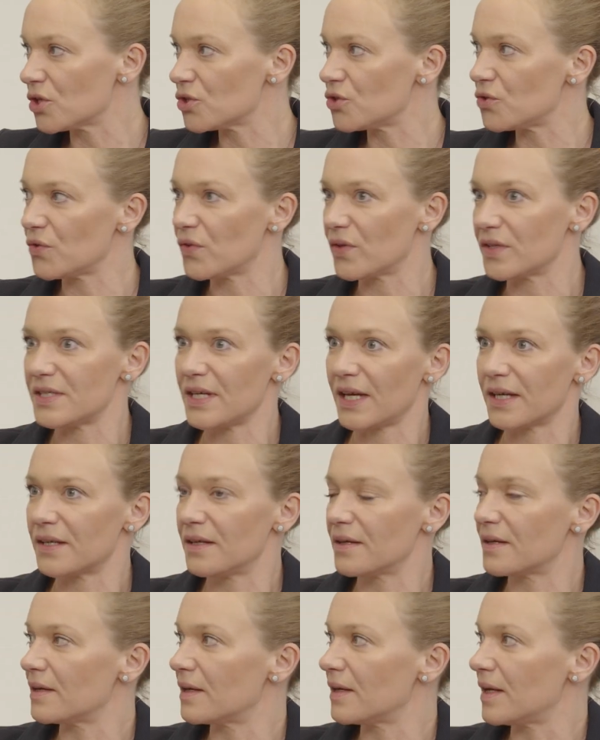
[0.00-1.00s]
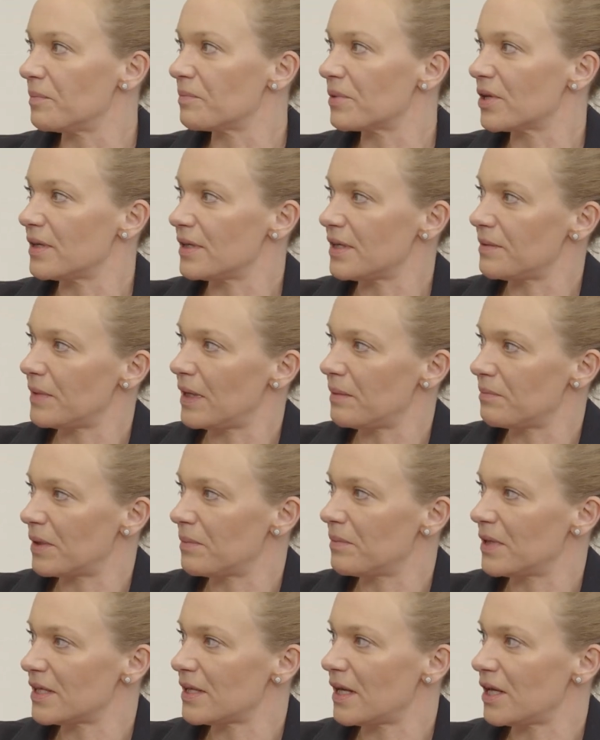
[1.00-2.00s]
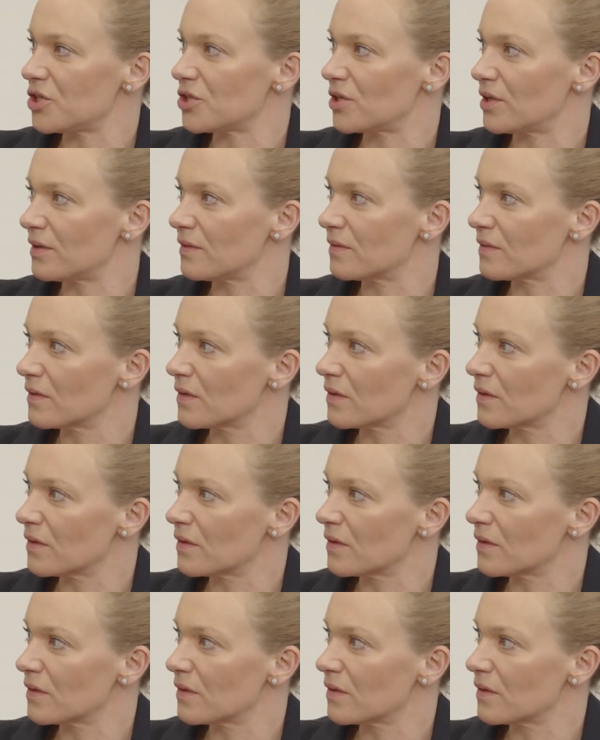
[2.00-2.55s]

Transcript: to the technical implement implementation.